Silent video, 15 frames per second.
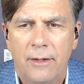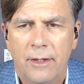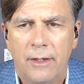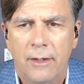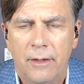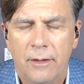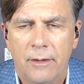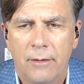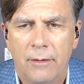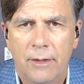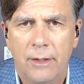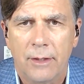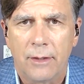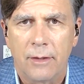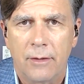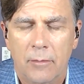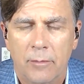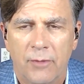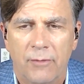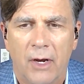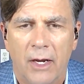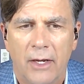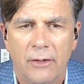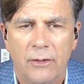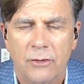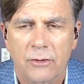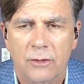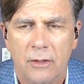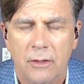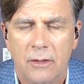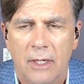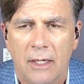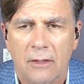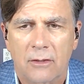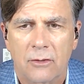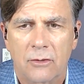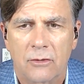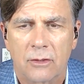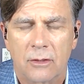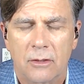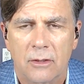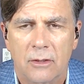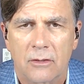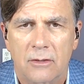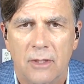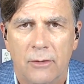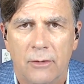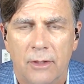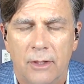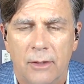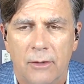the providers, the doctors, et cetera, that